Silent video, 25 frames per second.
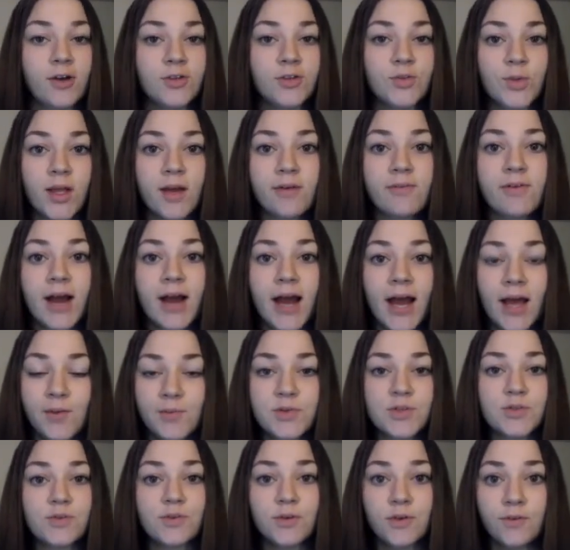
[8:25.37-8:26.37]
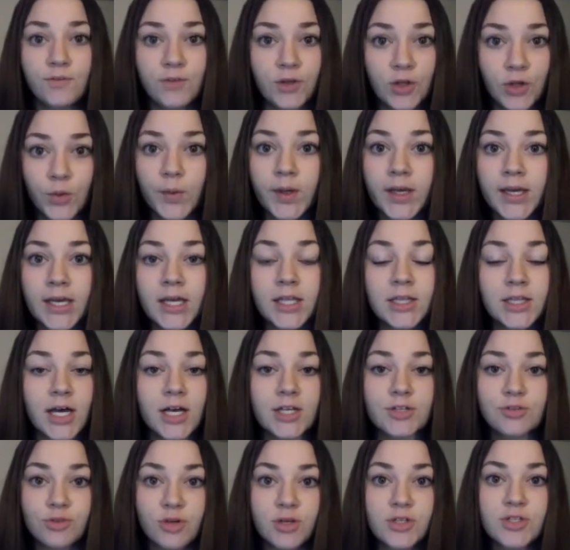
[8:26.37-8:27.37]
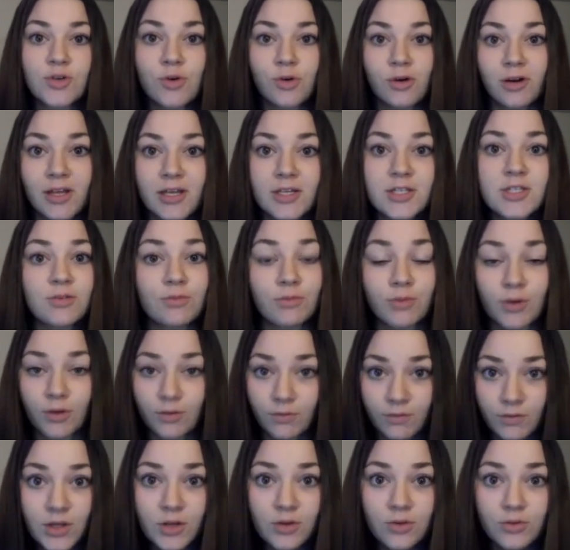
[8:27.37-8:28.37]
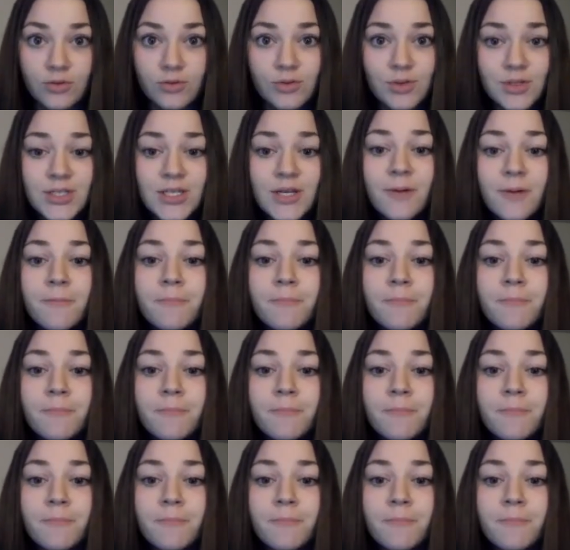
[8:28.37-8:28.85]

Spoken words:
whenever I was reviewing La Trattoria's reviews